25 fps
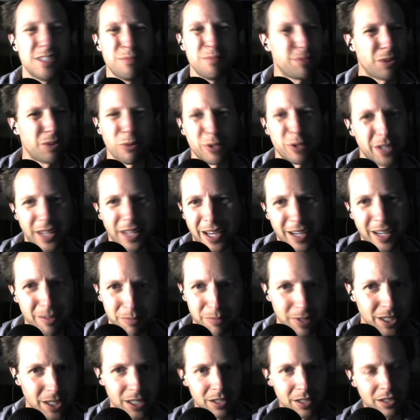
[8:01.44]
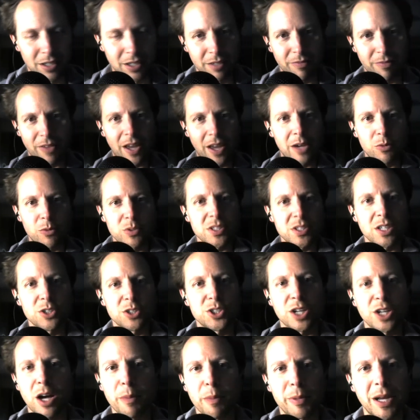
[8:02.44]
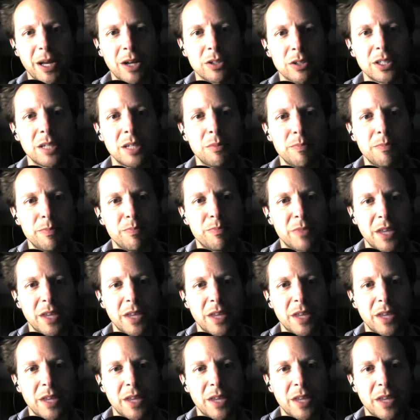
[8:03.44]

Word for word: keep doing that, man. If anyone's going to shop at Aldi,